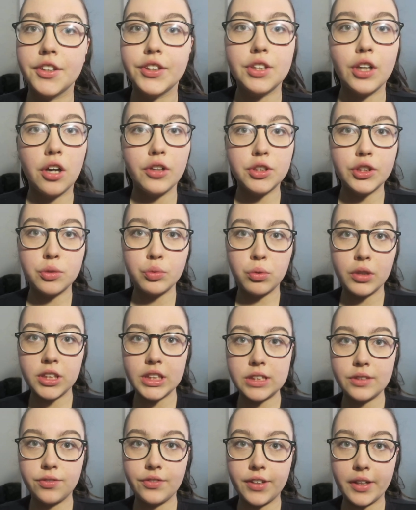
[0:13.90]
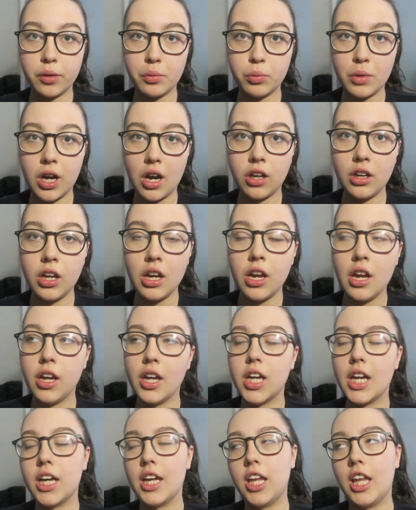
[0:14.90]
So I just wanted to film one.
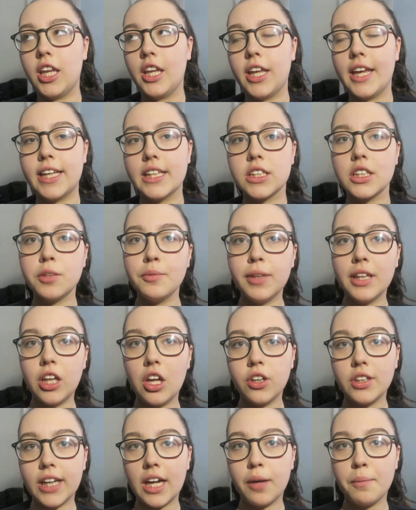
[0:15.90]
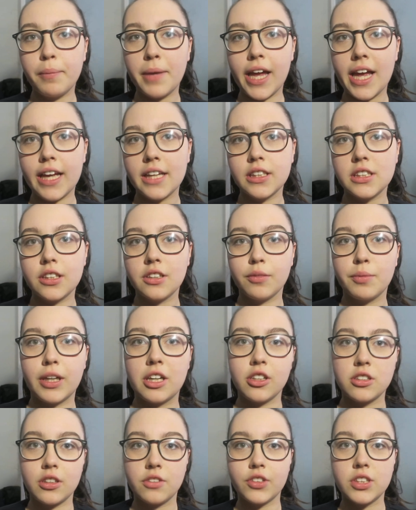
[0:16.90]
And it's going to be lockdown based
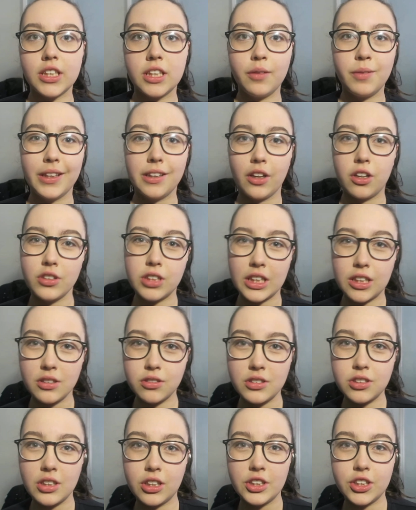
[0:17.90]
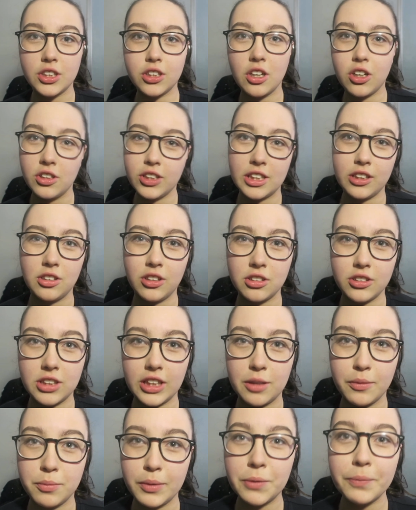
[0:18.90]
because obviously I'm in lockdown. So I just called it a
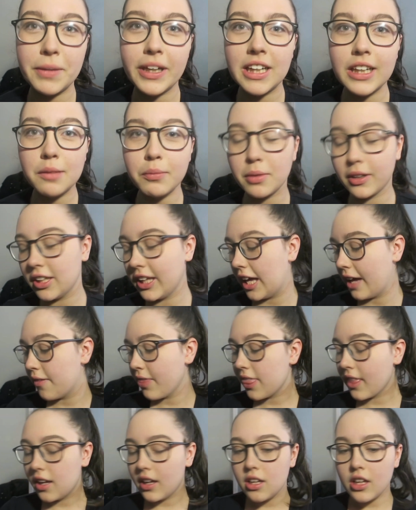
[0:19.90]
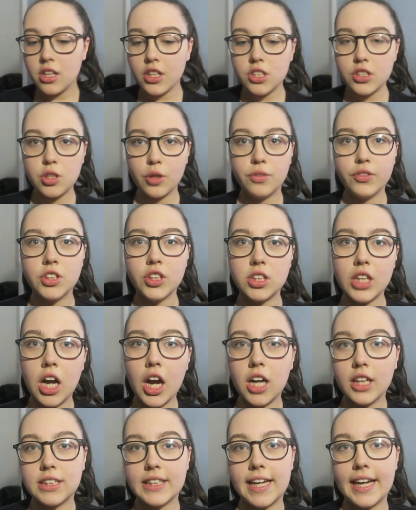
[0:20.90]
lockdown mukbang. But yeah. So we've just
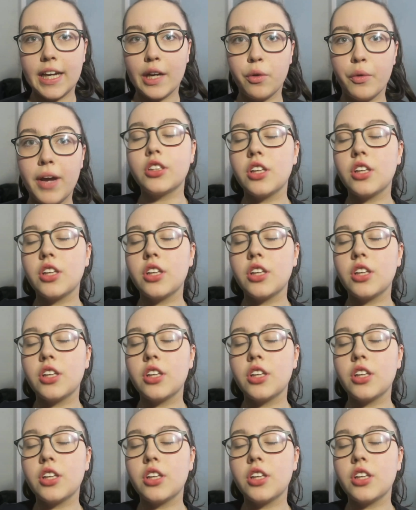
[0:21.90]
got our takeaway.